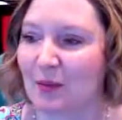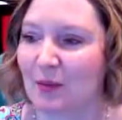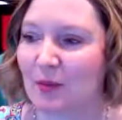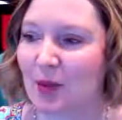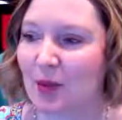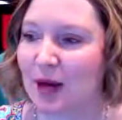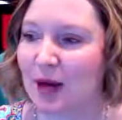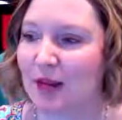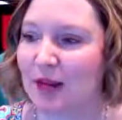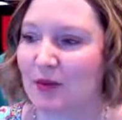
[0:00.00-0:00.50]

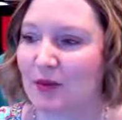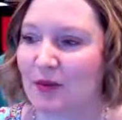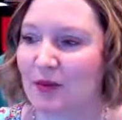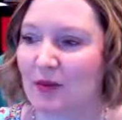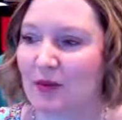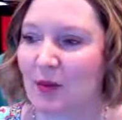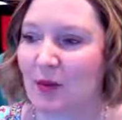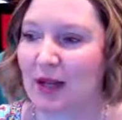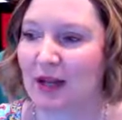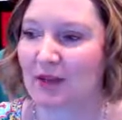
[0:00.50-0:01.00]
Be grateful
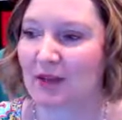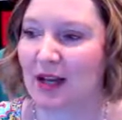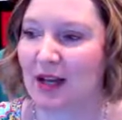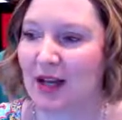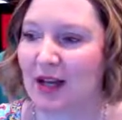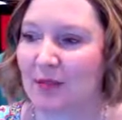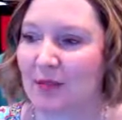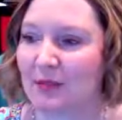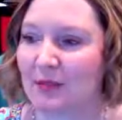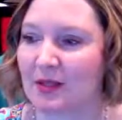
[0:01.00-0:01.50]
for whatever
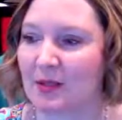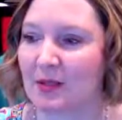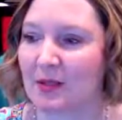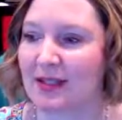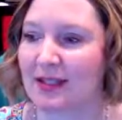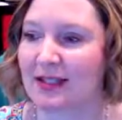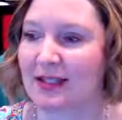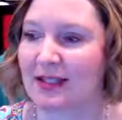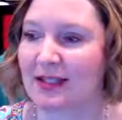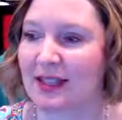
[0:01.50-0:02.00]
comes,
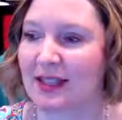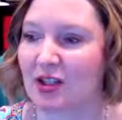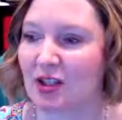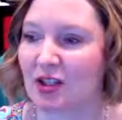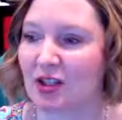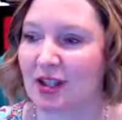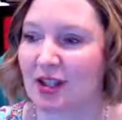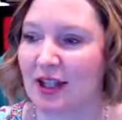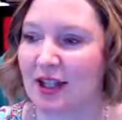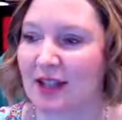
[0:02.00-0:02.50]
because each
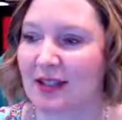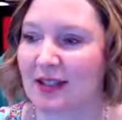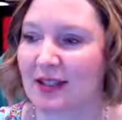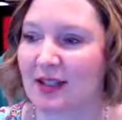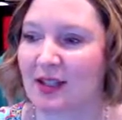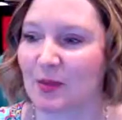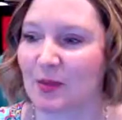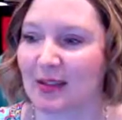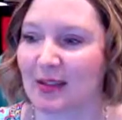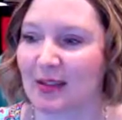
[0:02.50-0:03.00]
guest
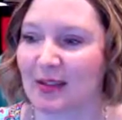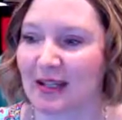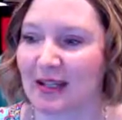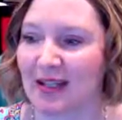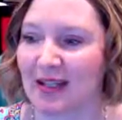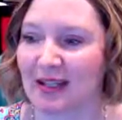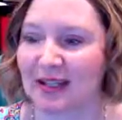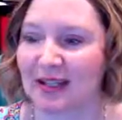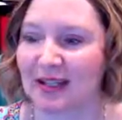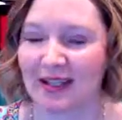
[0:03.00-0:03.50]
has been
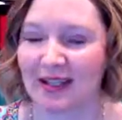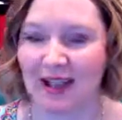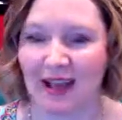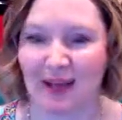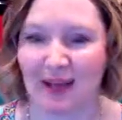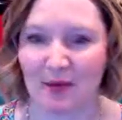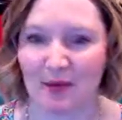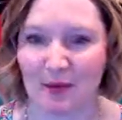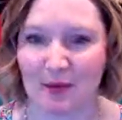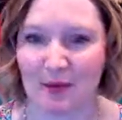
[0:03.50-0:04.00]
sent as a
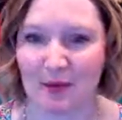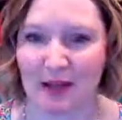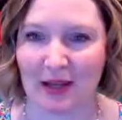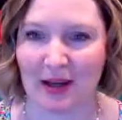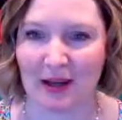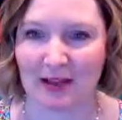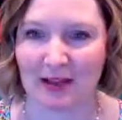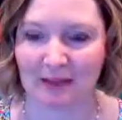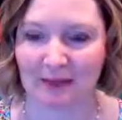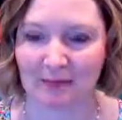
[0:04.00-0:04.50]
guide from
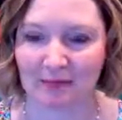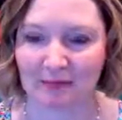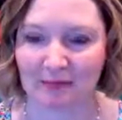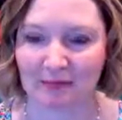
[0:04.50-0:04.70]
beyond."